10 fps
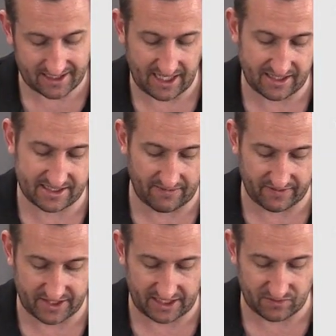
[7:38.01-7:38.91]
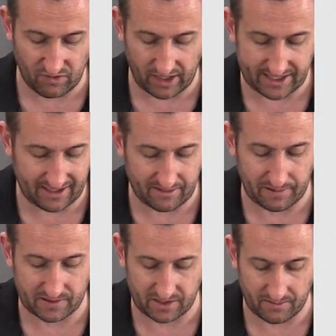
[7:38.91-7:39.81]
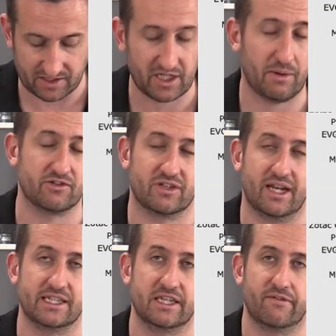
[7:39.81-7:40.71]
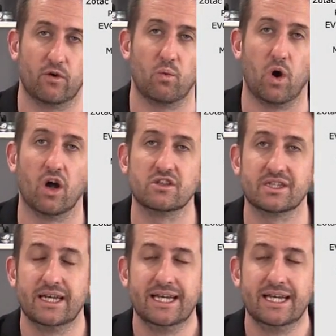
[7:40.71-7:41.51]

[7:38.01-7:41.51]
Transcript: 1070 is right down the bottom at 284 watts